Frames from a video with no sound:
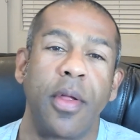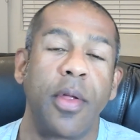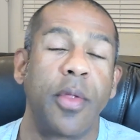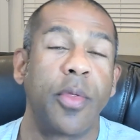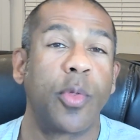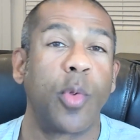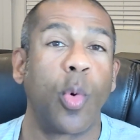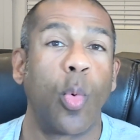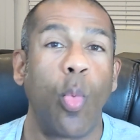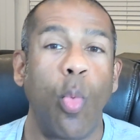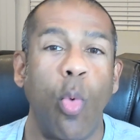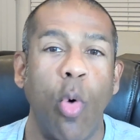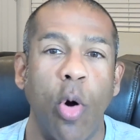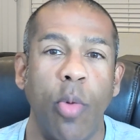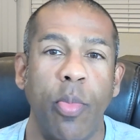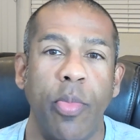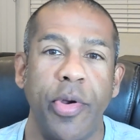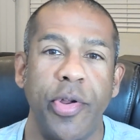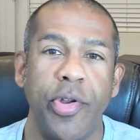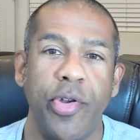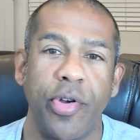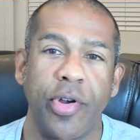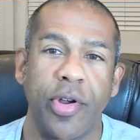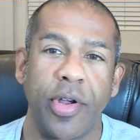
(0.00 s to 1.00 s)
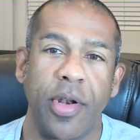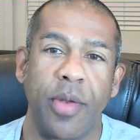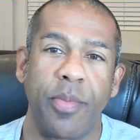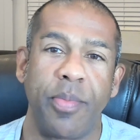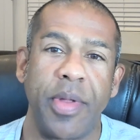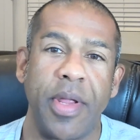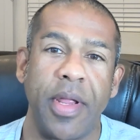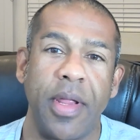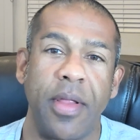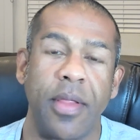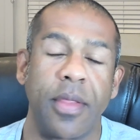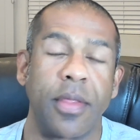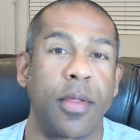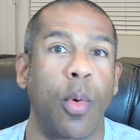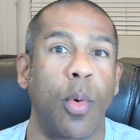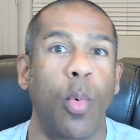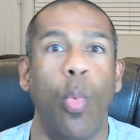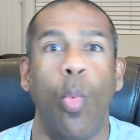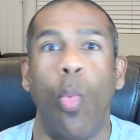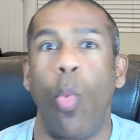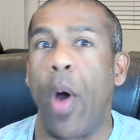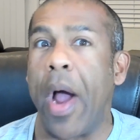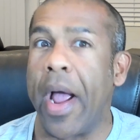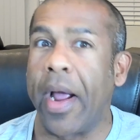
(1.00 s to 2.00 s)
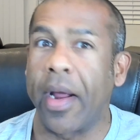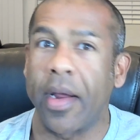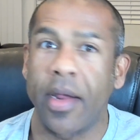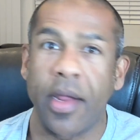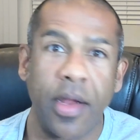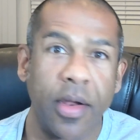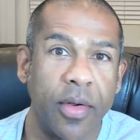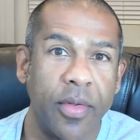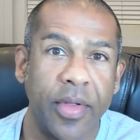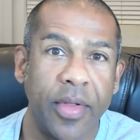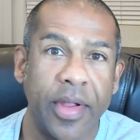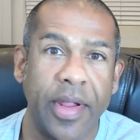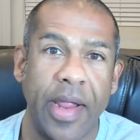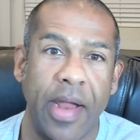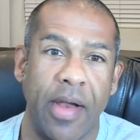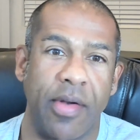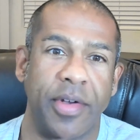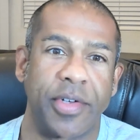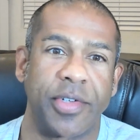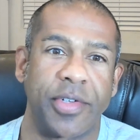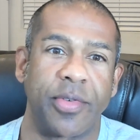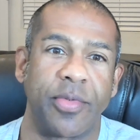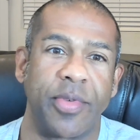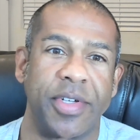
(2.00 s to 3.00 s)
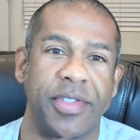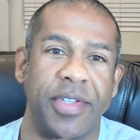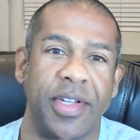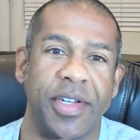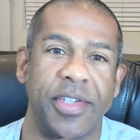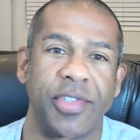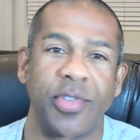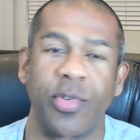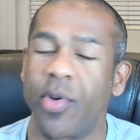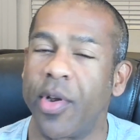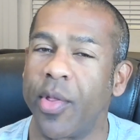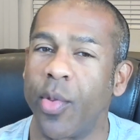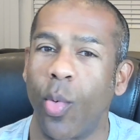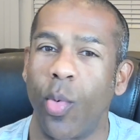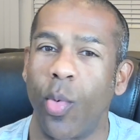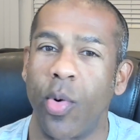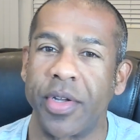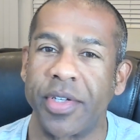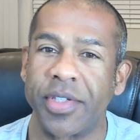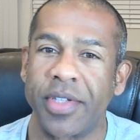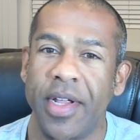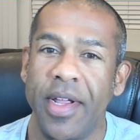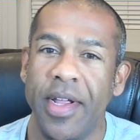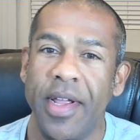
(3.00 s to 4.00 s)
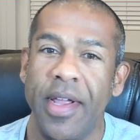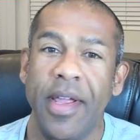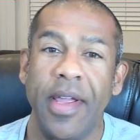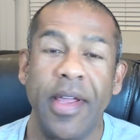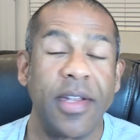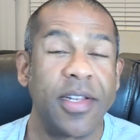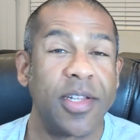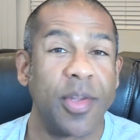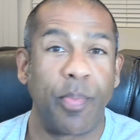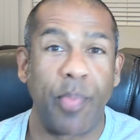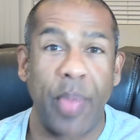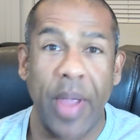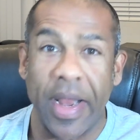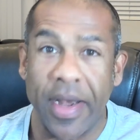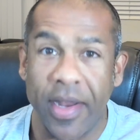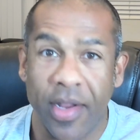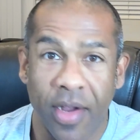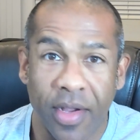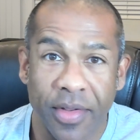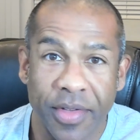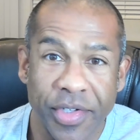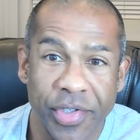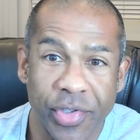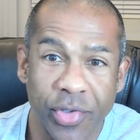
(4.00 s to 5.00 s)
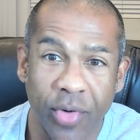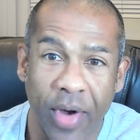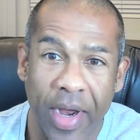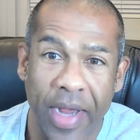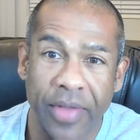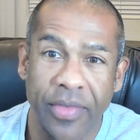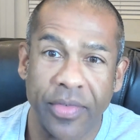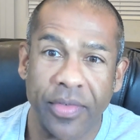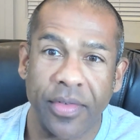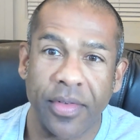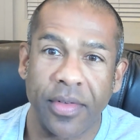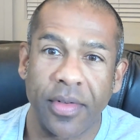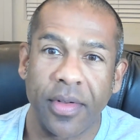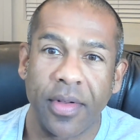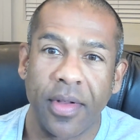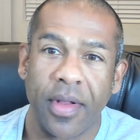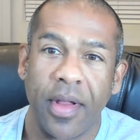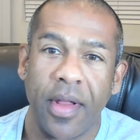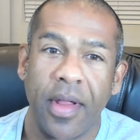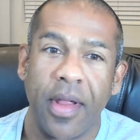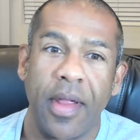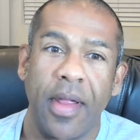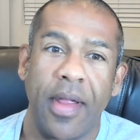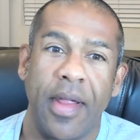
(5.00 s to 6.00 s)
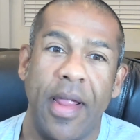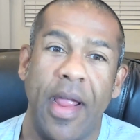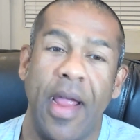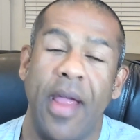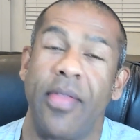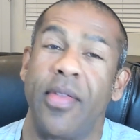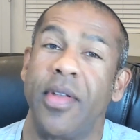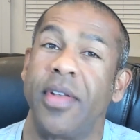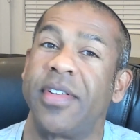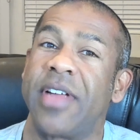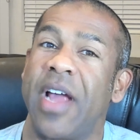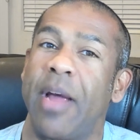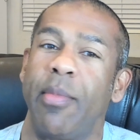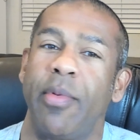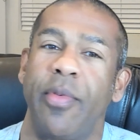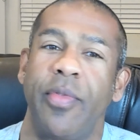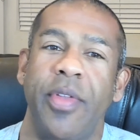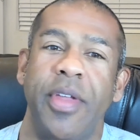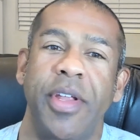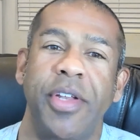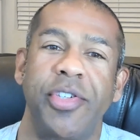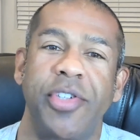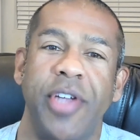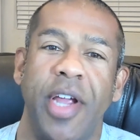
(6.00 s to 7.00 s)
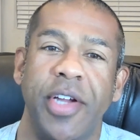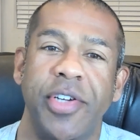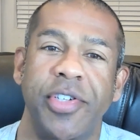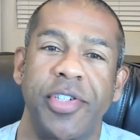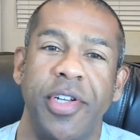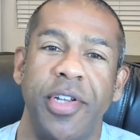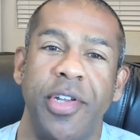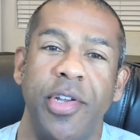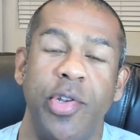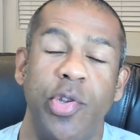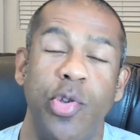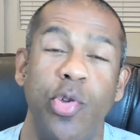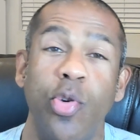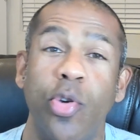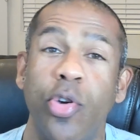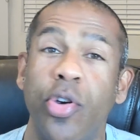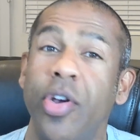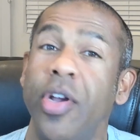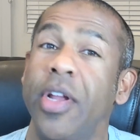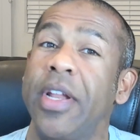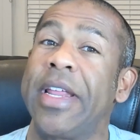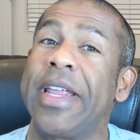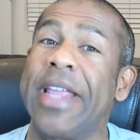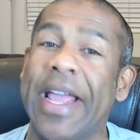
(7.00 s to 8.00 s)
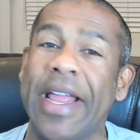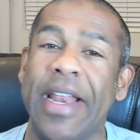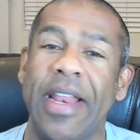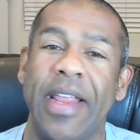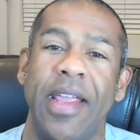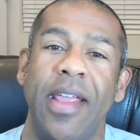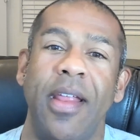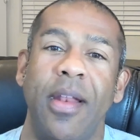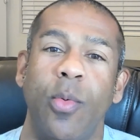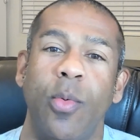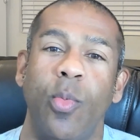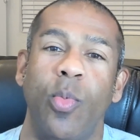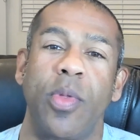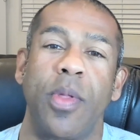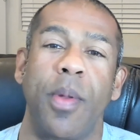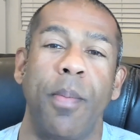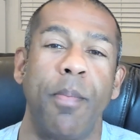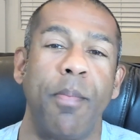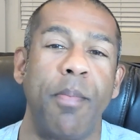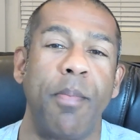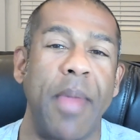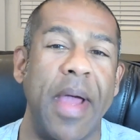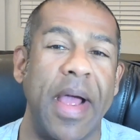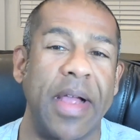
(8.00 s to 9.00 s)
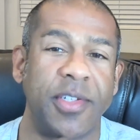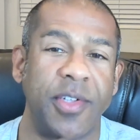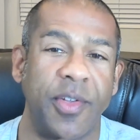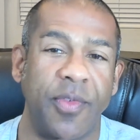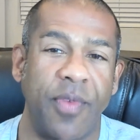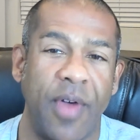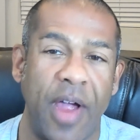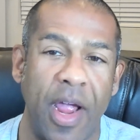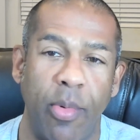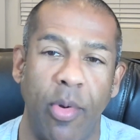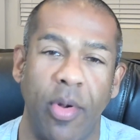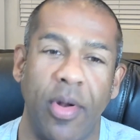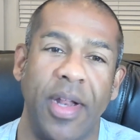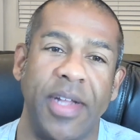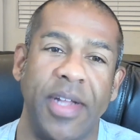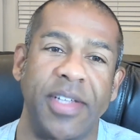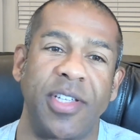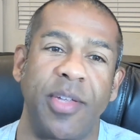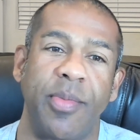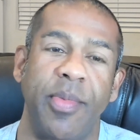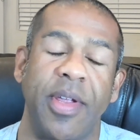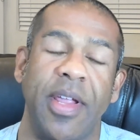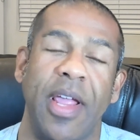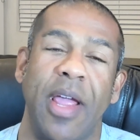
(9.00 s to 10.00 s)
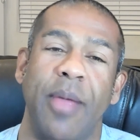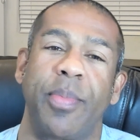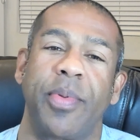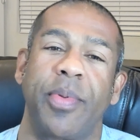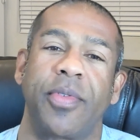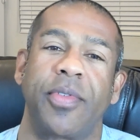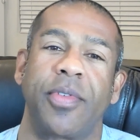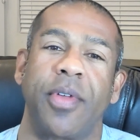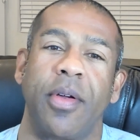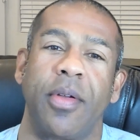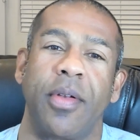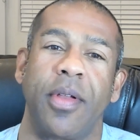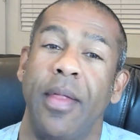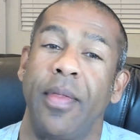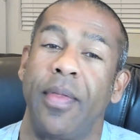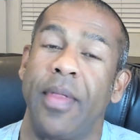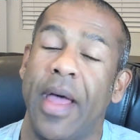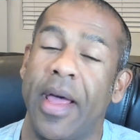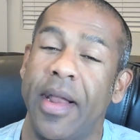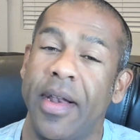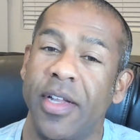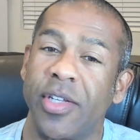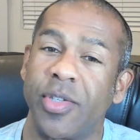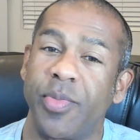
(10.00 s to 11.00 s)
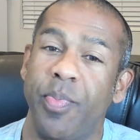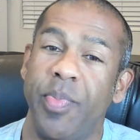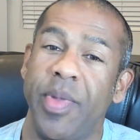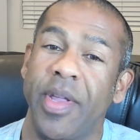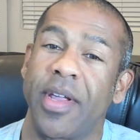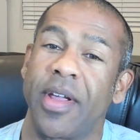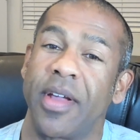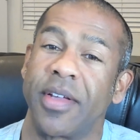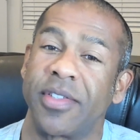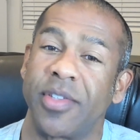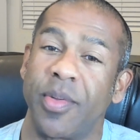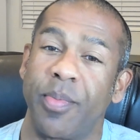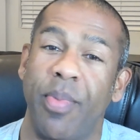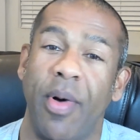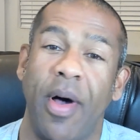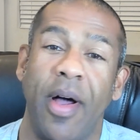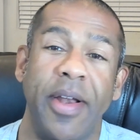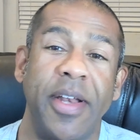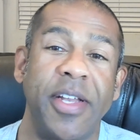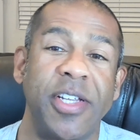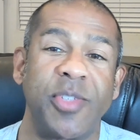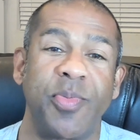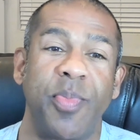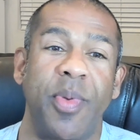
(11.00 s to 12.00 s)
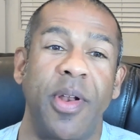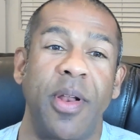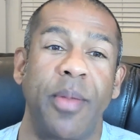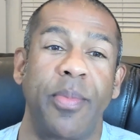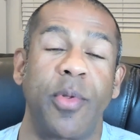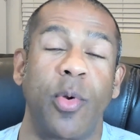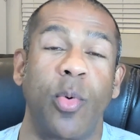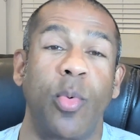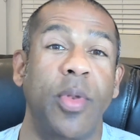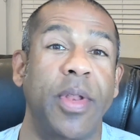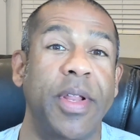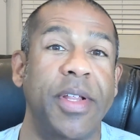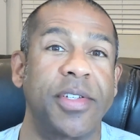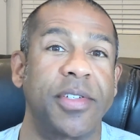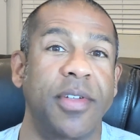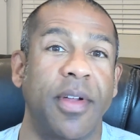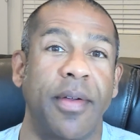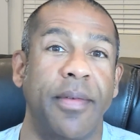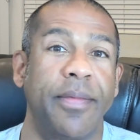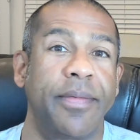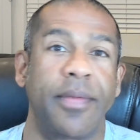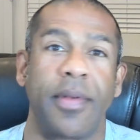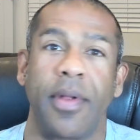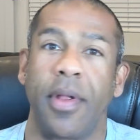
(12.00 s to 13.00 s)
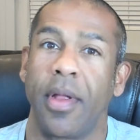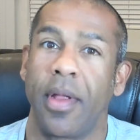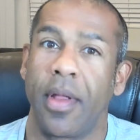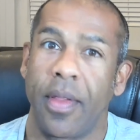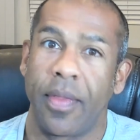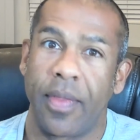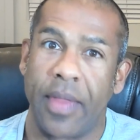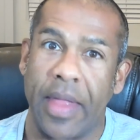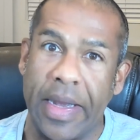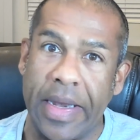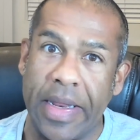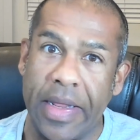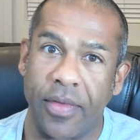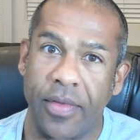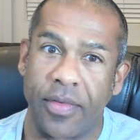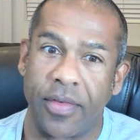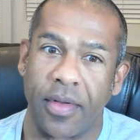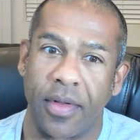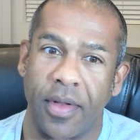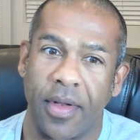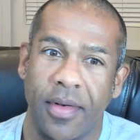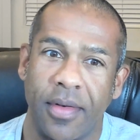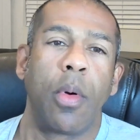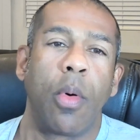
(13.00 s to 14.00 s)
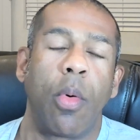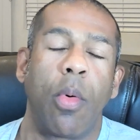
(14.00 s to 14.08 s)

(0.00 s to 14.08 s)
the warmer you're going to be, the wackier the characteristics. So in other words, depending on the stress and the time of the injection, you could get hit with a massive hypoglycemic episode. That is because the body sped up the release of that insulin.